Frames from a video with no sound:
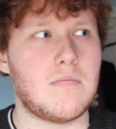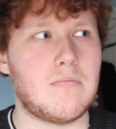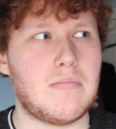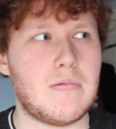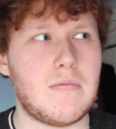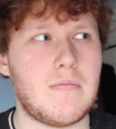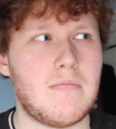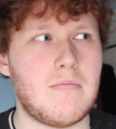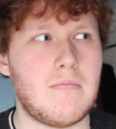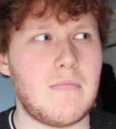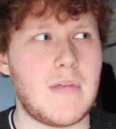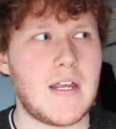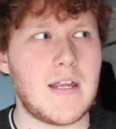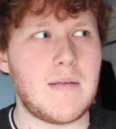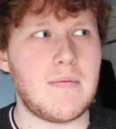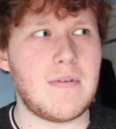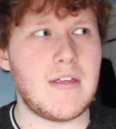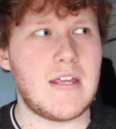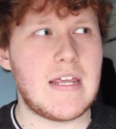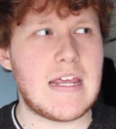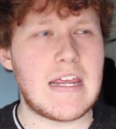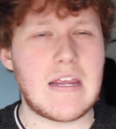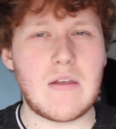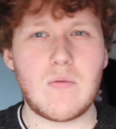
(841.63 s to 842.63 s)
But
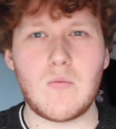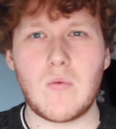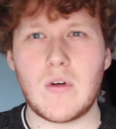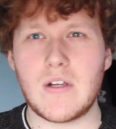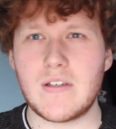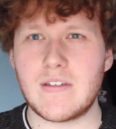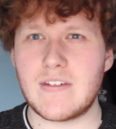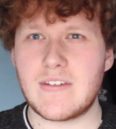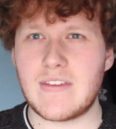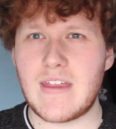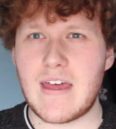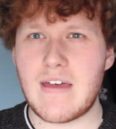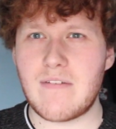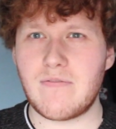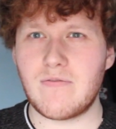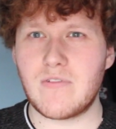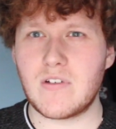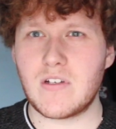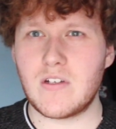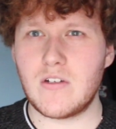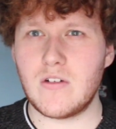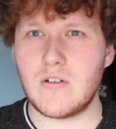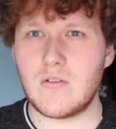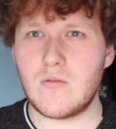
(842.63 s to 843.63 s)
maybe he wants that
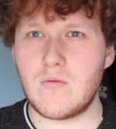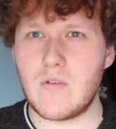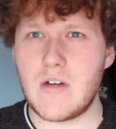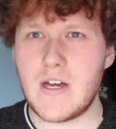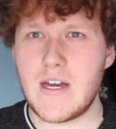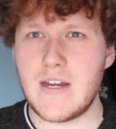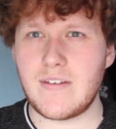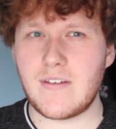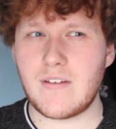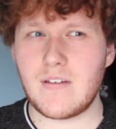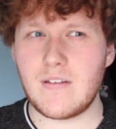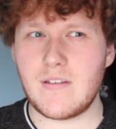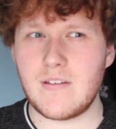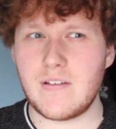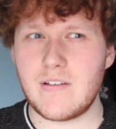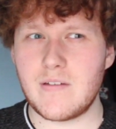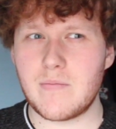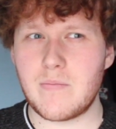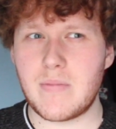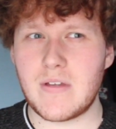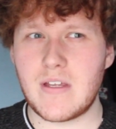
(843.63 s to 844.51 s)
for good reasons,